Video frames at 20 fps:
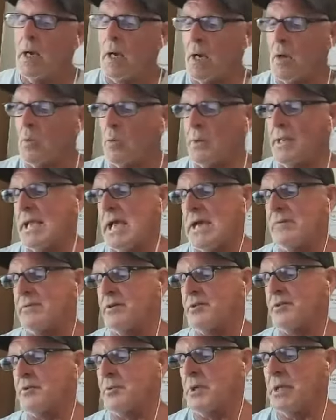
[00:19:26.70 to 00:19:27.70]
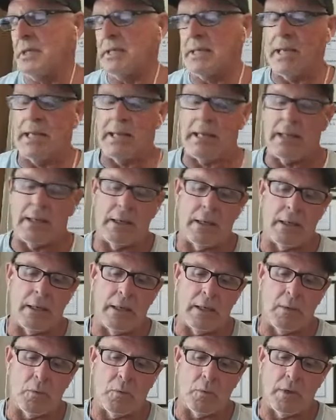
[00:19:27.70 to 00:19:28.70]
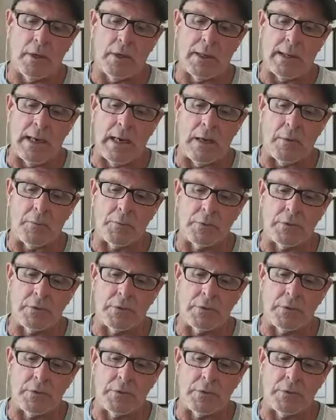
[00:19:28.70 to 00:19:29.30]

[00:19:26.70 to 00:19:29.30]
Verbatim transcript: We have a 3-day workout